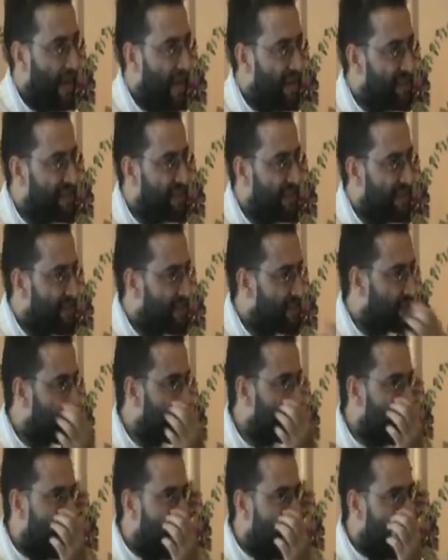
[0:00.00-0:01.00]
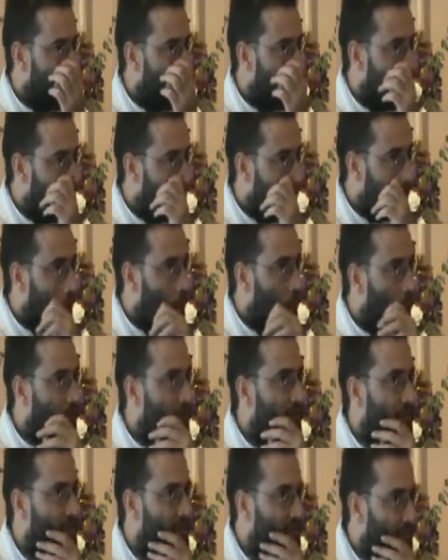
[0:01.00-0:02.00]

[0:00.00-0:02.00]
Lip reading: The assets, what the